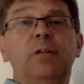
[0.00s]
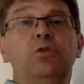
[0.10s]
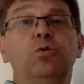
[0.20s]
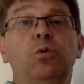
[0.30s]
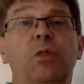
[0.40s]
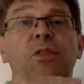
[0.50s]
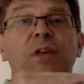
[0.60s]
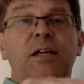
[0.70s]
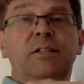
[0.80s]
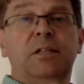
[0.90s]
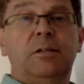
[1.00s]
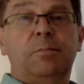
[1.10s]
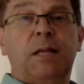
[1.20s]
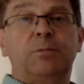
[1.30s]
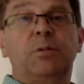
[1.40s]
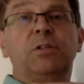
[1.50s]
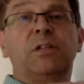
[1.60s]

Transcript: into their senior management.